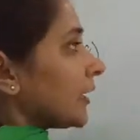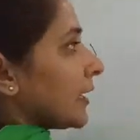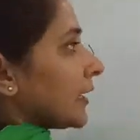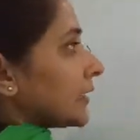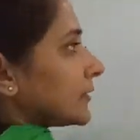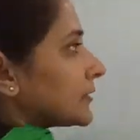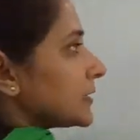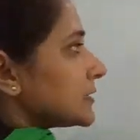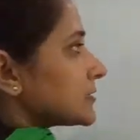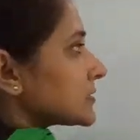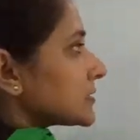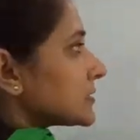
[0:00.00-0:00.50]

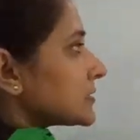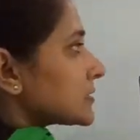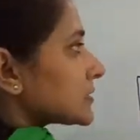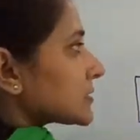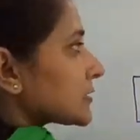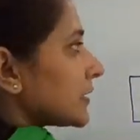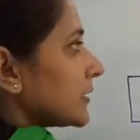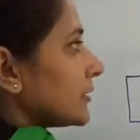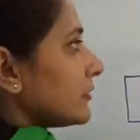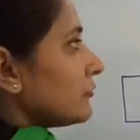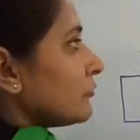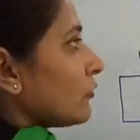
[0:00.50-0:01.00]
this is
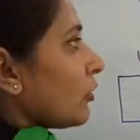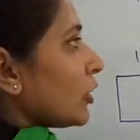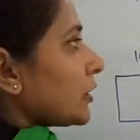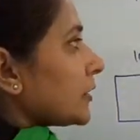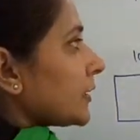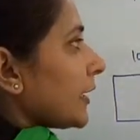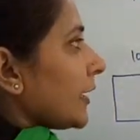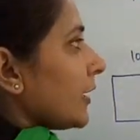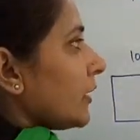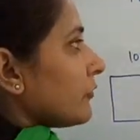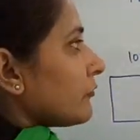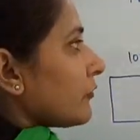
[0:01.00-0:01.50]
10 watt
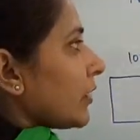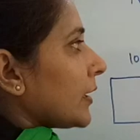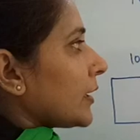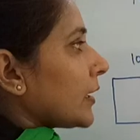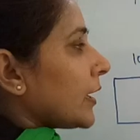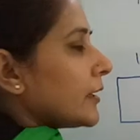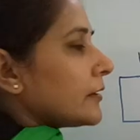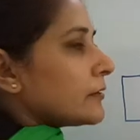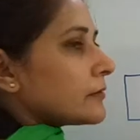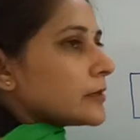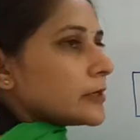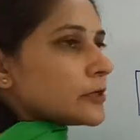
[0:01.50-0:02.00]
and
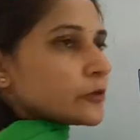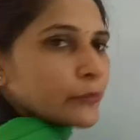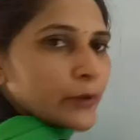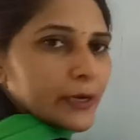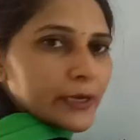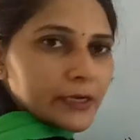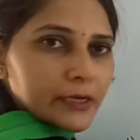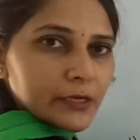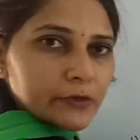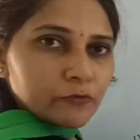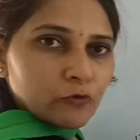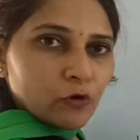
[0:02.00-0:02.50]

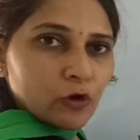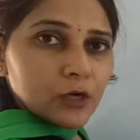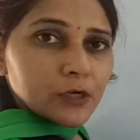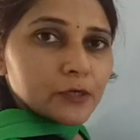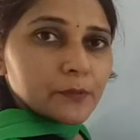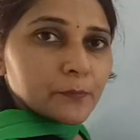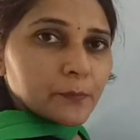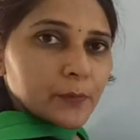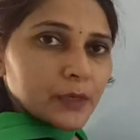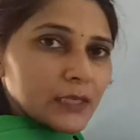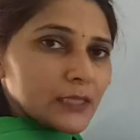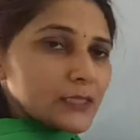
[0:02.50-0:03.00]
120 volt,
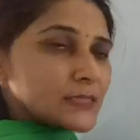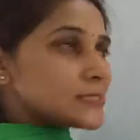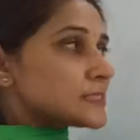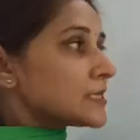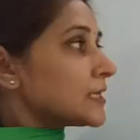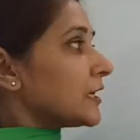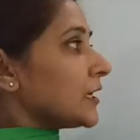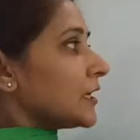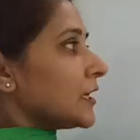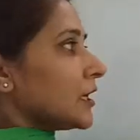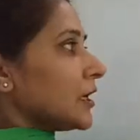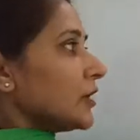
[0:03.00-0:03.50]
means
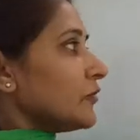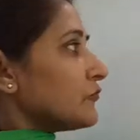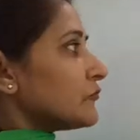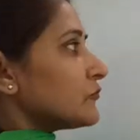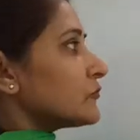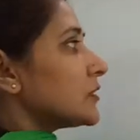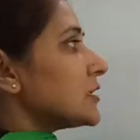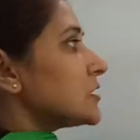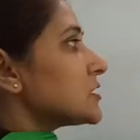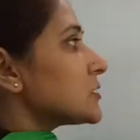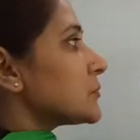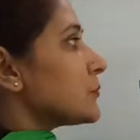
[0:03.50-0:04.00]
if
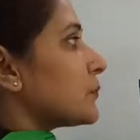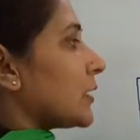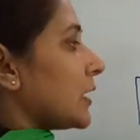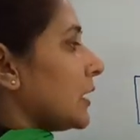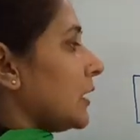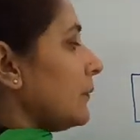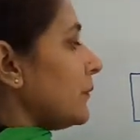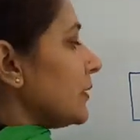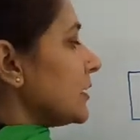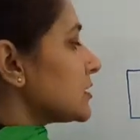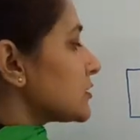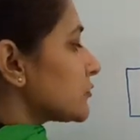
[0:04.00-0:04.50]
this
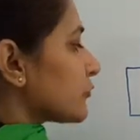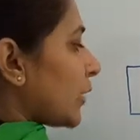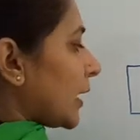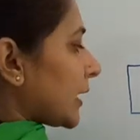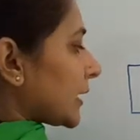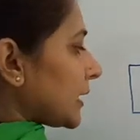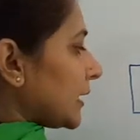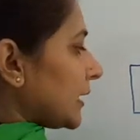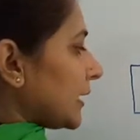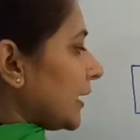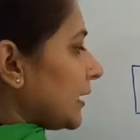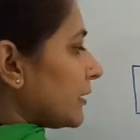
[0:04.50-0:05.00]
bulb is
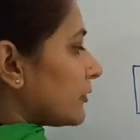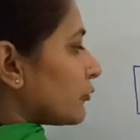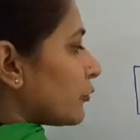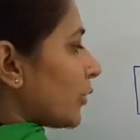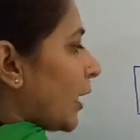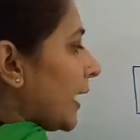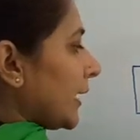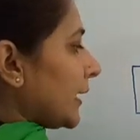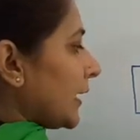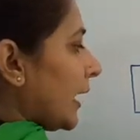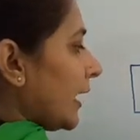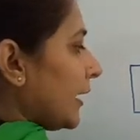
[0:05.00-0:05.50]
working at
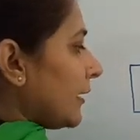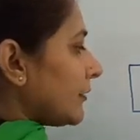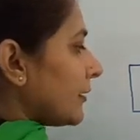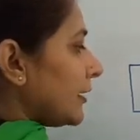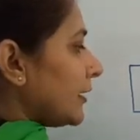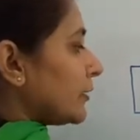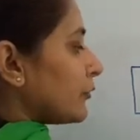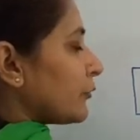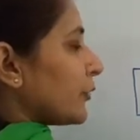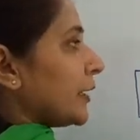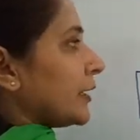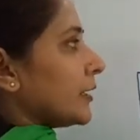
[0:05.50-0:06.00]

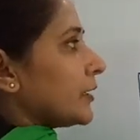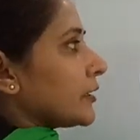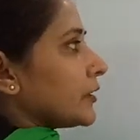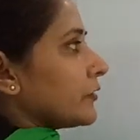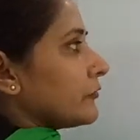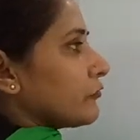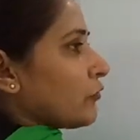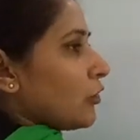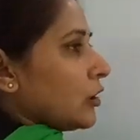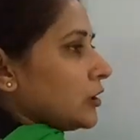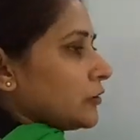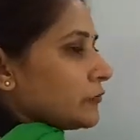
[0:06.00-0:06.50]
120
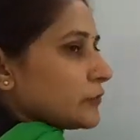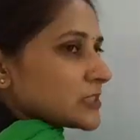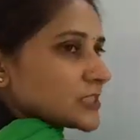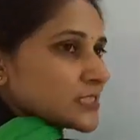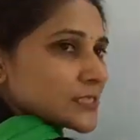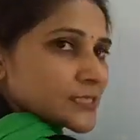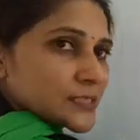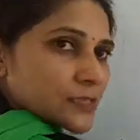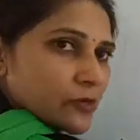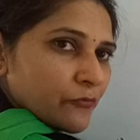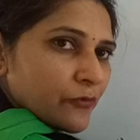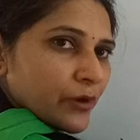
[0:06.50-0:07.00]
volt, which
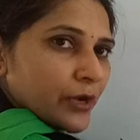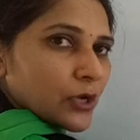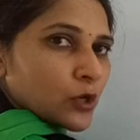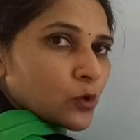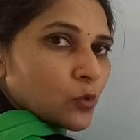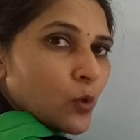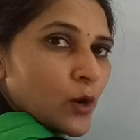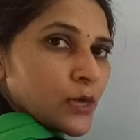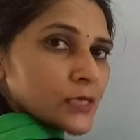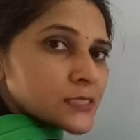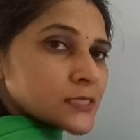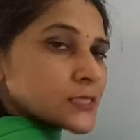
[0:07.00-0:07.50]
is given
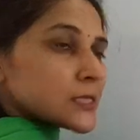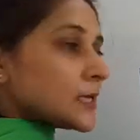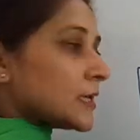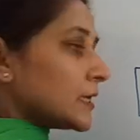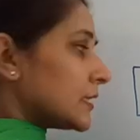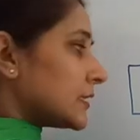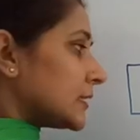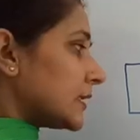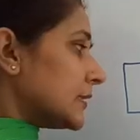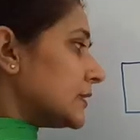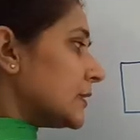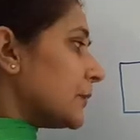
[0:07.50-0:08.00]
to us,
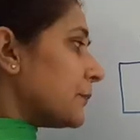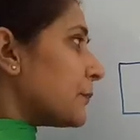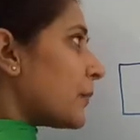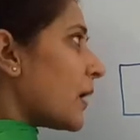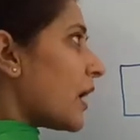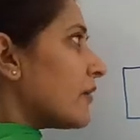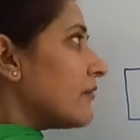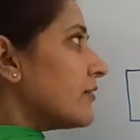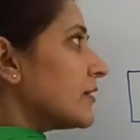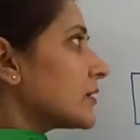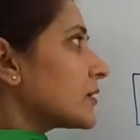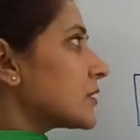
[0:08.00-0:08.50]
then the
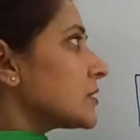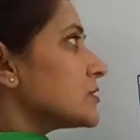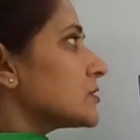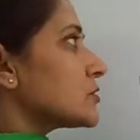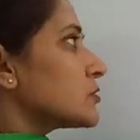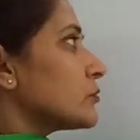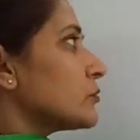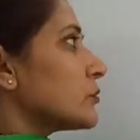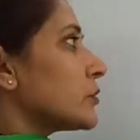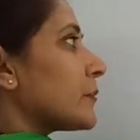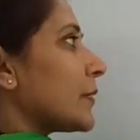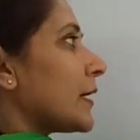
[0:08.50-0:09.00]
power
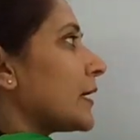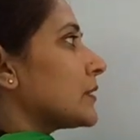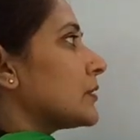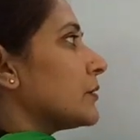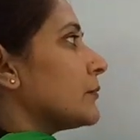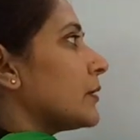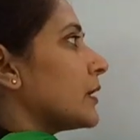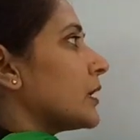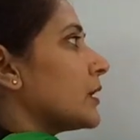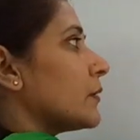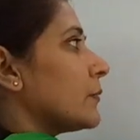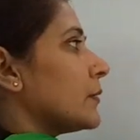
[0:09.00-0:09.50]
consumed by the
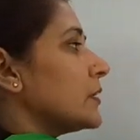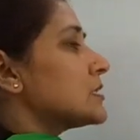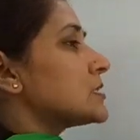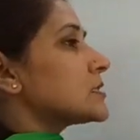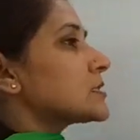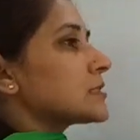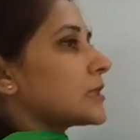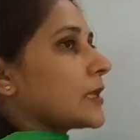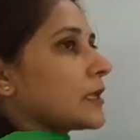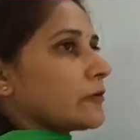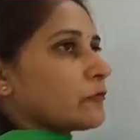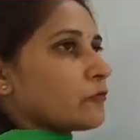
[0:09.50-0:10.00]
bulb
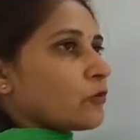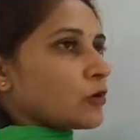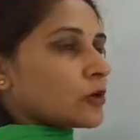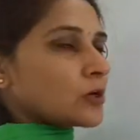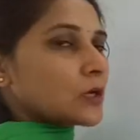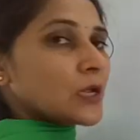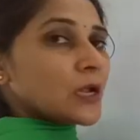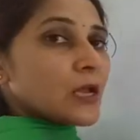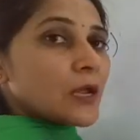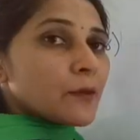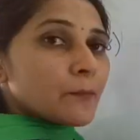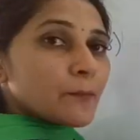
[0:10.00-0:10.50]
is 10 watt.
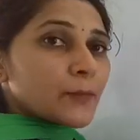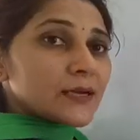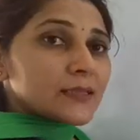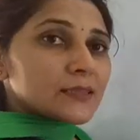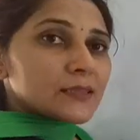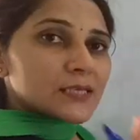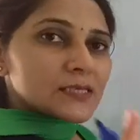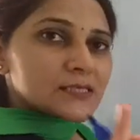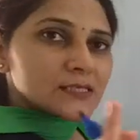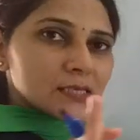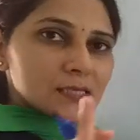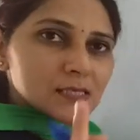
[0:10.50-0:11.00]

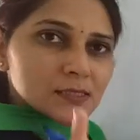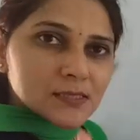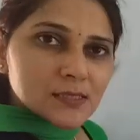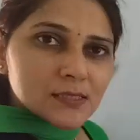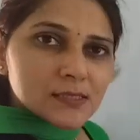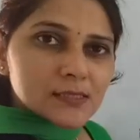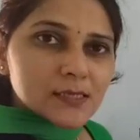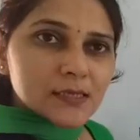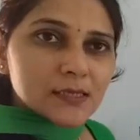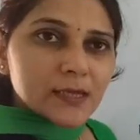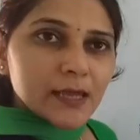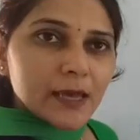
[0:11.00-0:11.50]
But this is
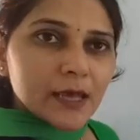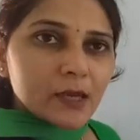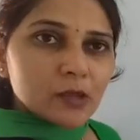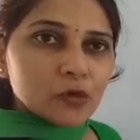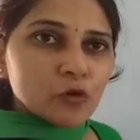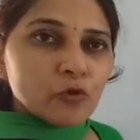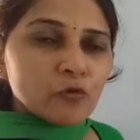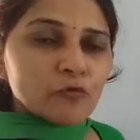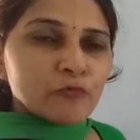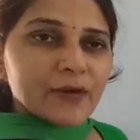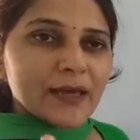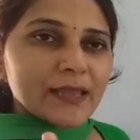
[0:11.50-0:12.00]
the
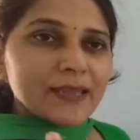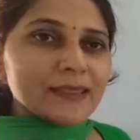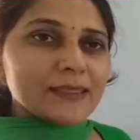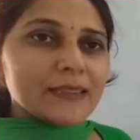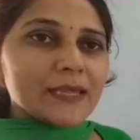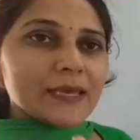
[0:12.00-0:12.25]
scenario when